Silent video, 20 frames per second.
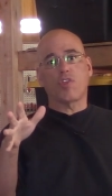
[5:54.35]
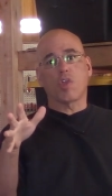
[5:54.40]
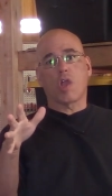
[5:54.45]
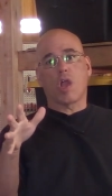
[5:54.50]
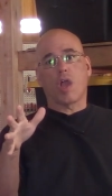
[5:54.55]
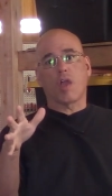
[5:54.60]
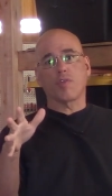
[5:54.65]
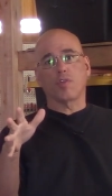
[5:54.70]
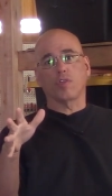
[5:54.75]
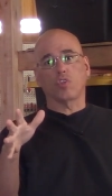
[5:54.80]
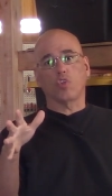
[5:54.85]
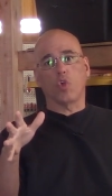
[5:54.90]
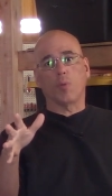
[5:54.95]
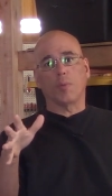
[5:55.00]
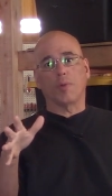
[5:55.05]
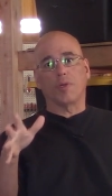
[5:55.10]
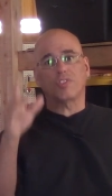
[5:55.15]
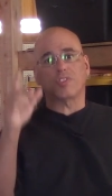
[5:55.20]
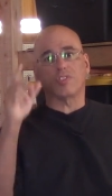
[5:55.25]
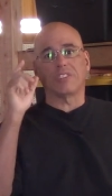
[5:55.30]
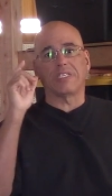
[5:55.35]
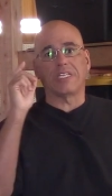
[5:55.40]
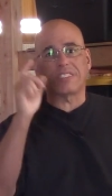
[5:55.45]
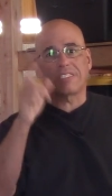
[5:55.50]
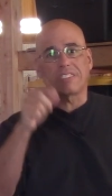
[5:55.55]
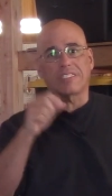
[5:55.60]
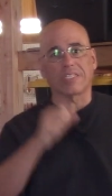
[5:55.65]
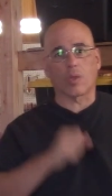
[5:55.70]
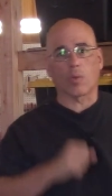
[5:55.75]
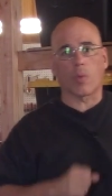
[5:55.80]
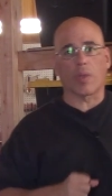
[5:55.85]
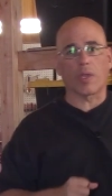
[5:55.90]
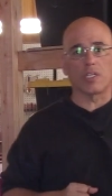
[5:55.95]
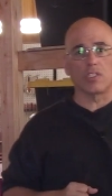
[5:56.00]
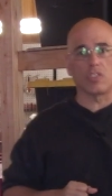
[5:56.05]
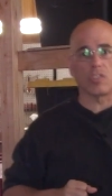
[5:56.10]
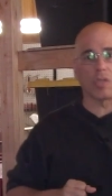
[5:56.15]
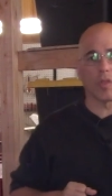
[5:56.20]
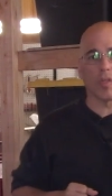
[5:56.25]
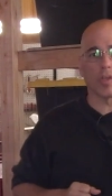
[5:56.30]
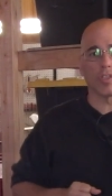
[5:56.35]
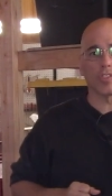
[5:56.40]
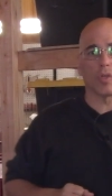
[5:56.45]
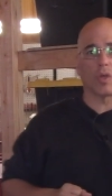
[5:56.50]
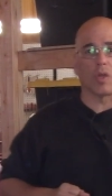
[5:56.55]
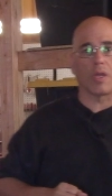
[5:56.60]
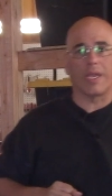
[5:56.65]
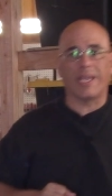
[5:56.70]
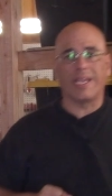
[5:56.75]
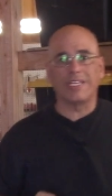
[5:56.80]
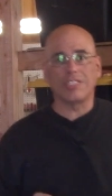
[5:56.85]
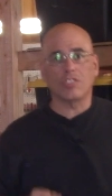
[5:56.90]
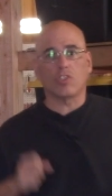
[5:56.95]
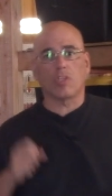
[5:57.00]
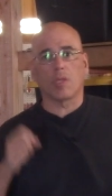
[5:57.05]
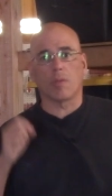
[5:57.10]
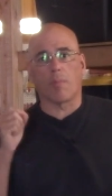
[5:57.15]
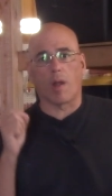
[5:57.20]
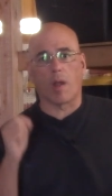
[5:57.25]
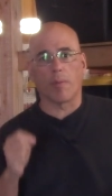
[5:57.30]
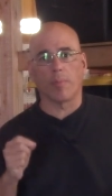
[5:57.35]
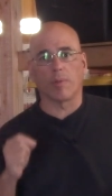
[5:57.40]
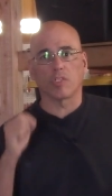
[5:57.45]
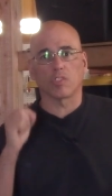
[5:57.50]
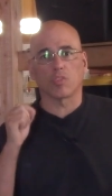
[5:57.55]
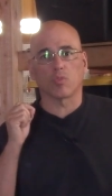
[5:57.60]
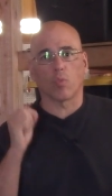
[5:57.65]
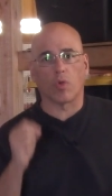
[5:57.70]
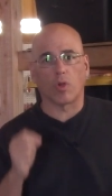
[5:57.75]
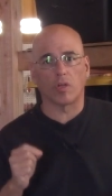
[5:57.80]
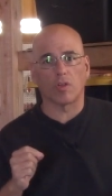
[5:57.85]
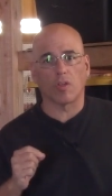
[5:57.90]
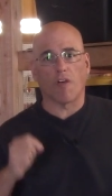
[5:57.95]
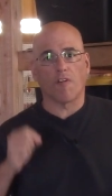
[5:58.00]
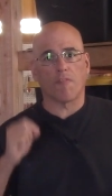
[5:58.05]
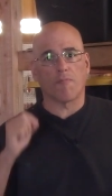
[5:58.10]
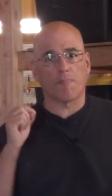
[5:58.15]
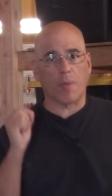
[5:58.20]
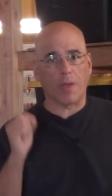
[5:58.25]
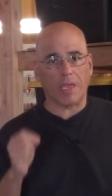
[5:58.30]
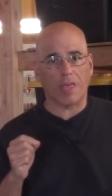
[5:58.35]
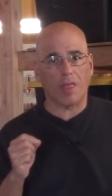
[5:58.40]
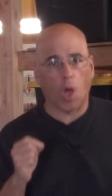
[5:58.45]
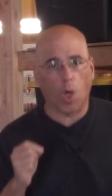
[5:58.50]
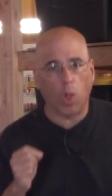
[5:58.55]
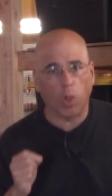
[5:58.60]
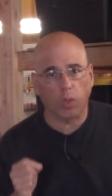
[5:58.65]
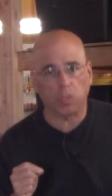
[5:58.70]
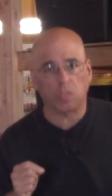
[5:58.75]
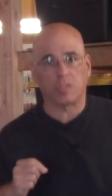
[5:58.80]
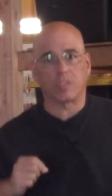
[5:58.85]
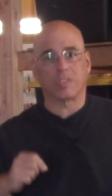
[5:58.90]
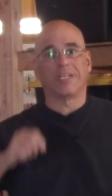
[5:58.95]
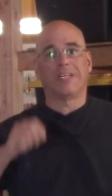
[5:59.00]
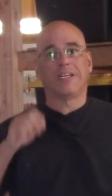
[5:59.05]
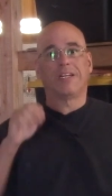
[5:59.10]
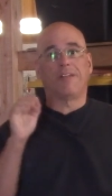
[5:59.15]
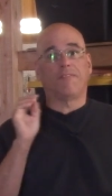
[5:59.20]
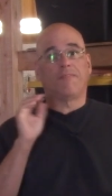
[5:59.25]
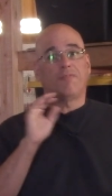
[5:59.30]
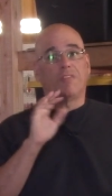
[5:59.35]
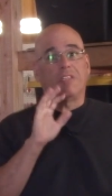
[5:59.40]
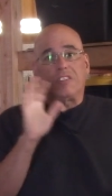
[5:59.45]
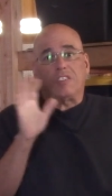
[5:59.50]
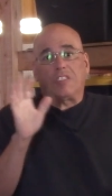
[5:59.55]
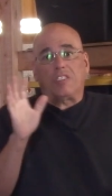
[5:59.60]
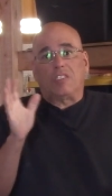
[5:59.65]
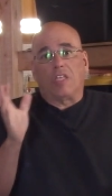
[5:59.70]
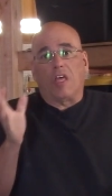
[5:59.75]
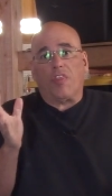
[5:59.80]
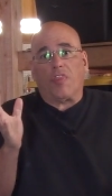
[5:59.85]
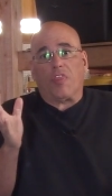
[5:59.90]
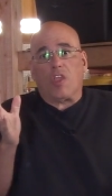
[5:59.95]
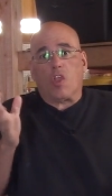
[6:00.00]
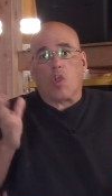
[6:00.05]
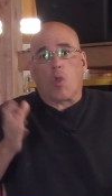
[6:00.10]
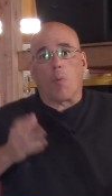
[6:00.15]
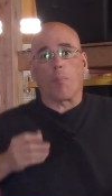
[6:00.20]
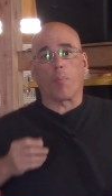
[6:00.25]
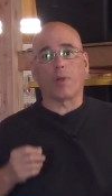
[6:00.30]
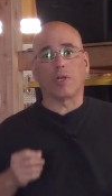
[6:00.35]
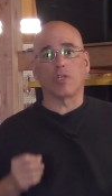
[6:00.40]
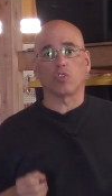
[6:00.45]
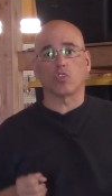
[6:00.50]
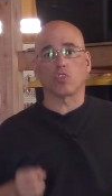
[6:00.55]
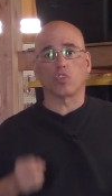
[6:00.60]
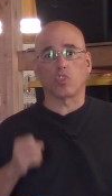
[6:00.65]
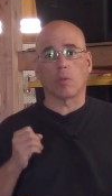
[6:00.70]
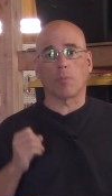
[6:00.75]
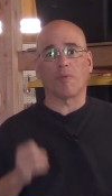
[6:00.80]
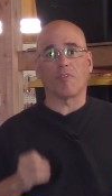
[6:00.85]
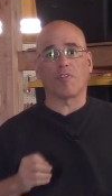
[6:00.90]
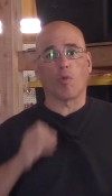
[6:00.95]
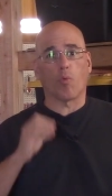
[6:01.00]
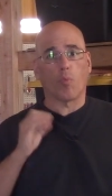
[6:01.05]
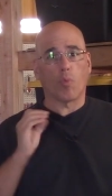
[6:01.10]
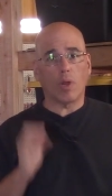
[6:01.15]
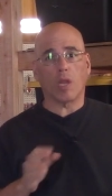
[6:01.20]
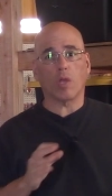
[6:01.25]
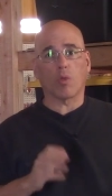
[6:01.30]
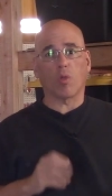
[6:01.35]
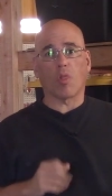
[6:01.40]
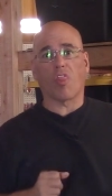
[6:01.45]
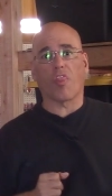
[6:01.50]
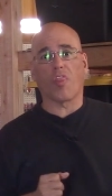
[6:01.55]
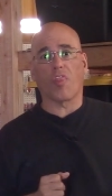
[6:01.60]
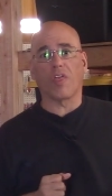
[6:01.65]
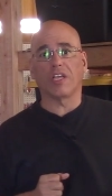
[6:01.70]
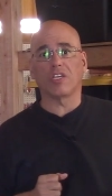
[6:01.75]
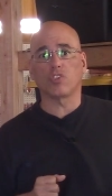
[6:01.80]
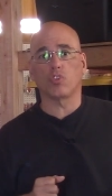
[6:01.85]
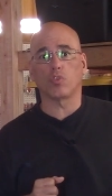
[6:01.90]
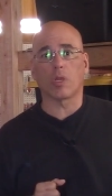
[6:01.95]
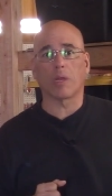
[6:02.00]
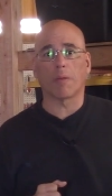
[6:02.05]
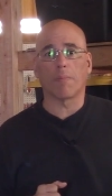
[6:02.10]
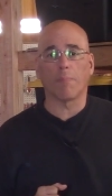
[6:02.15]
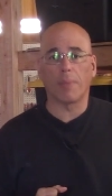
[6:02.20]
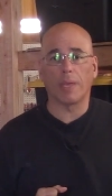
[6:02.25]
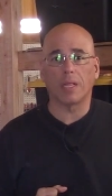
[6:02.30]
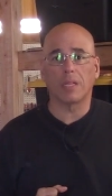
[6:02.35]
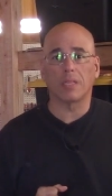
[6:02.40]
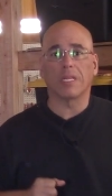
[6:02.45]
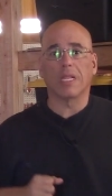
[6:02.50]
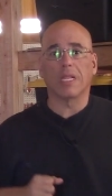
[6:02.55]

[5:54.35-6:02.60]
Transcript: go, YouTubers. This is a quick introduction into the marvelous world of pocket holes. This is nothing compared to some of the really cool things you can build